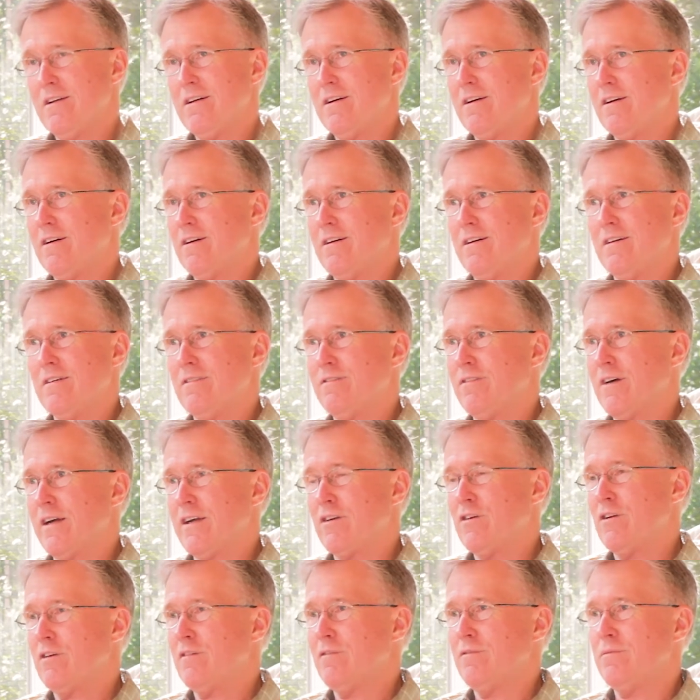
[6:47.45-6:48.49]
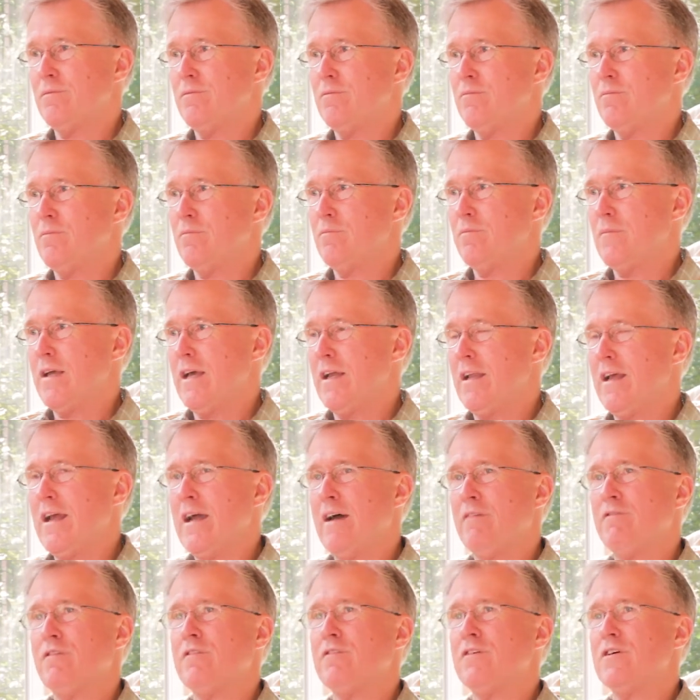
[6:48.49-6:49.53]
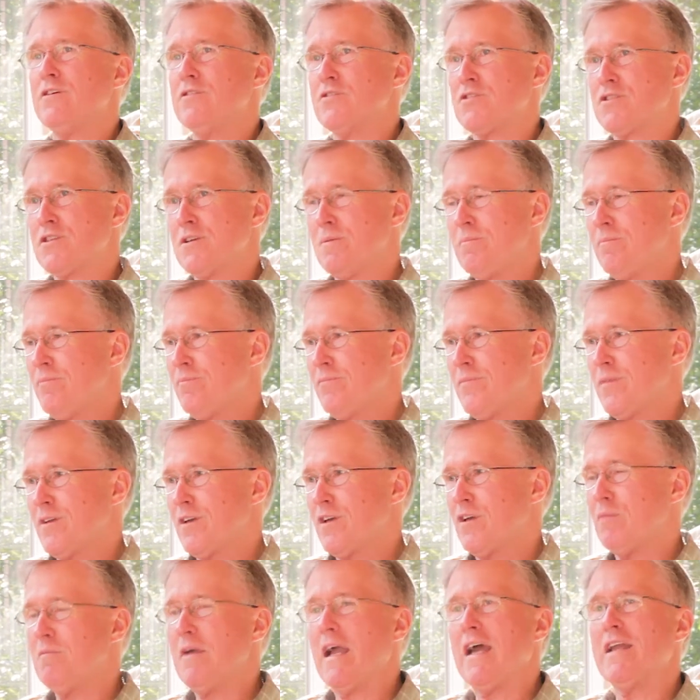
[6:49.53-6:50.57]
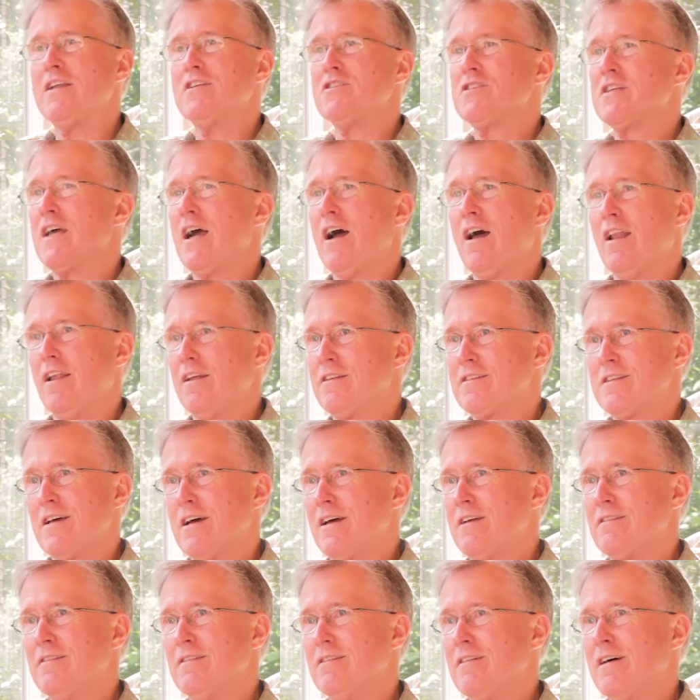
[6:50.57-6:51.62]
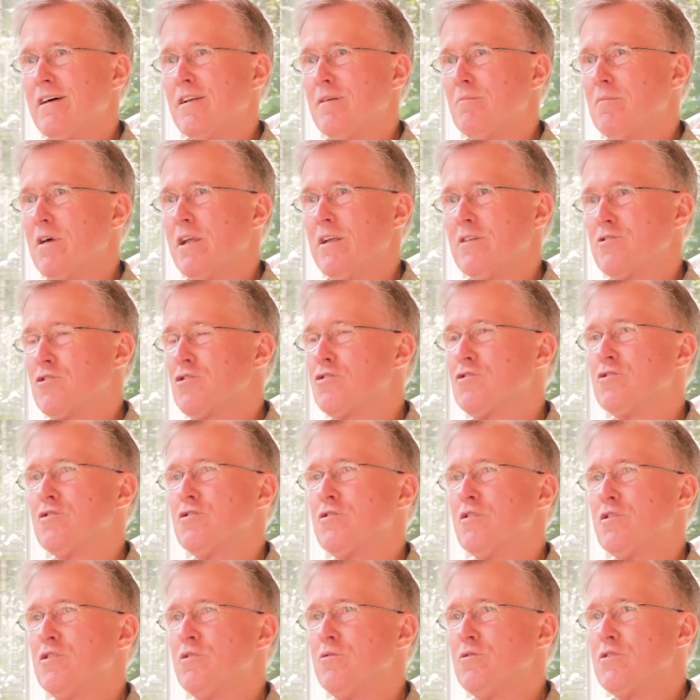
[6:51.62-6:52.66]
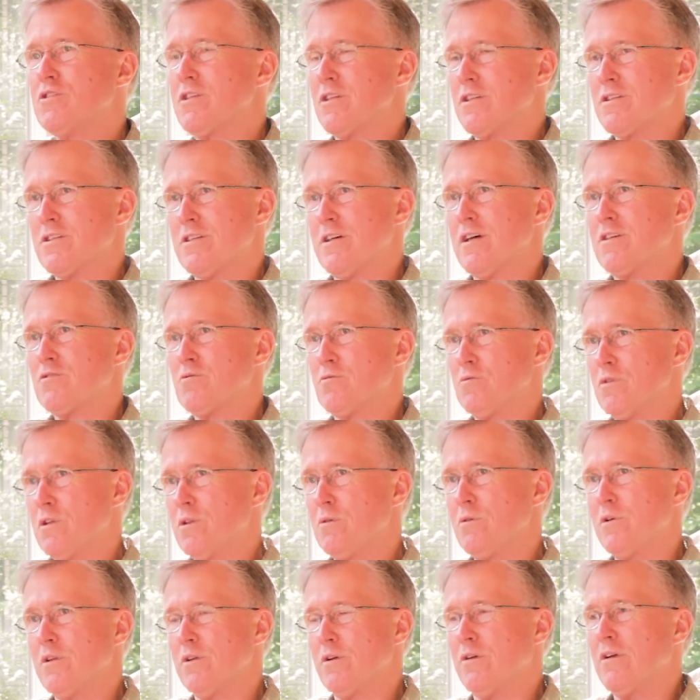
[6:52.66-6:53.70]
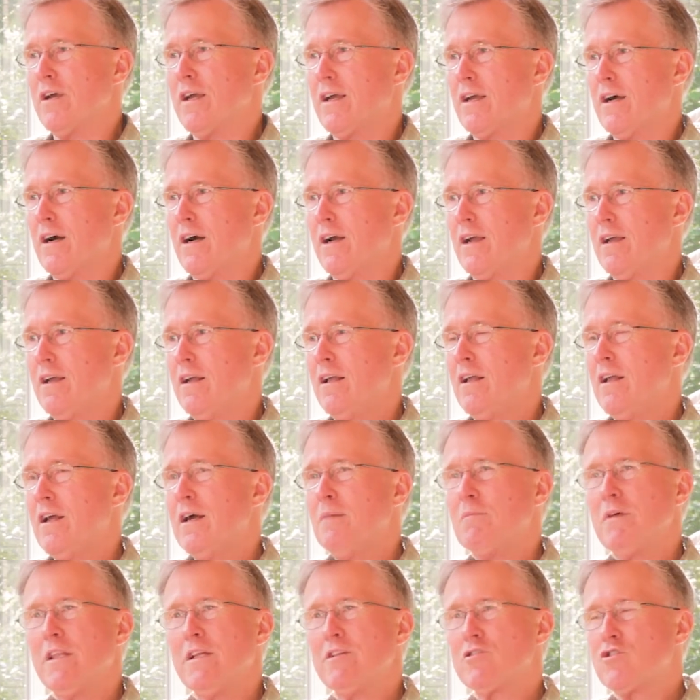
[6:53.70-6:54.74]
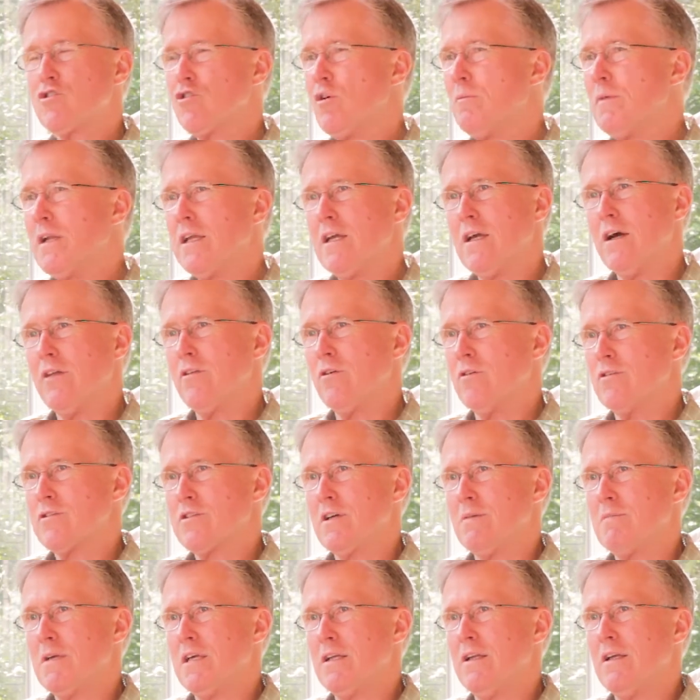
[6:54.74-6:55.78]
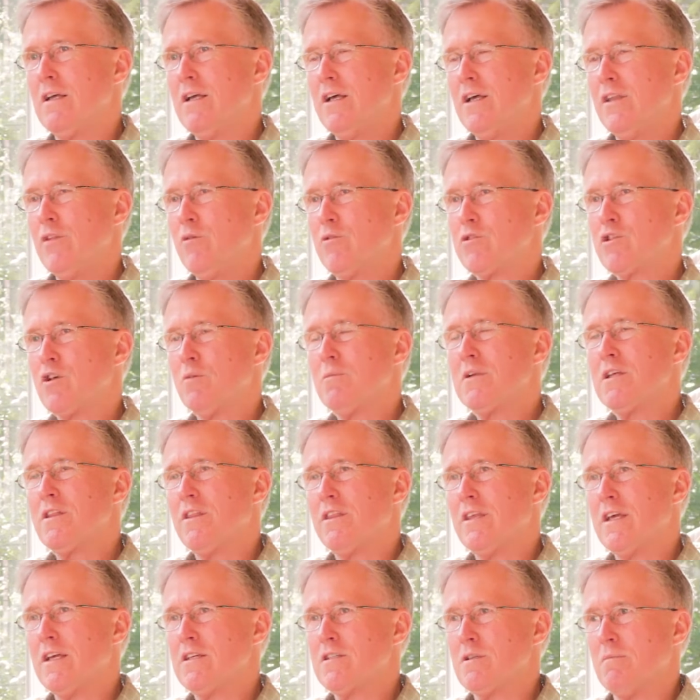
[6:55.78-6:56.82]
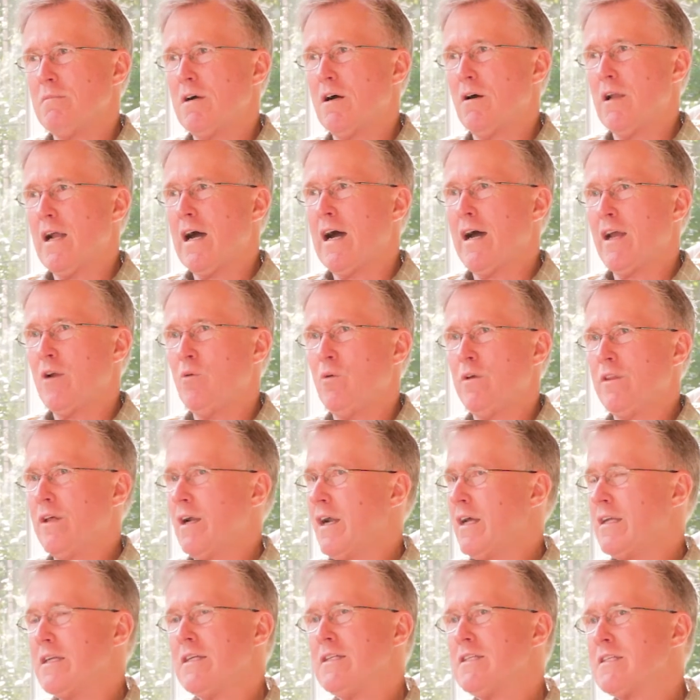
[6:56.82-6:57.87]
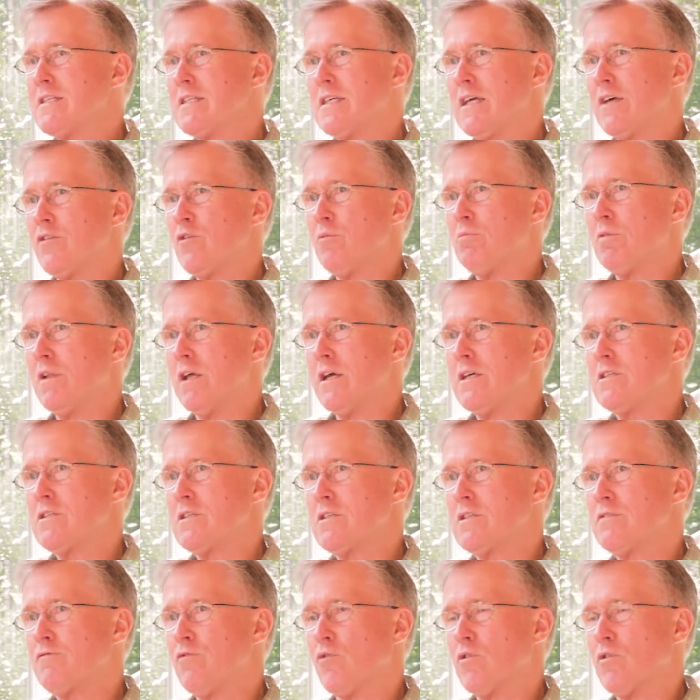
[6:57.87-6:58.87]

If I could have had half of his command and talent, I'd have been a huge success. Really, really great guy. But then so many others. I mean, there were so many things about Ottawa that I didn't see other places.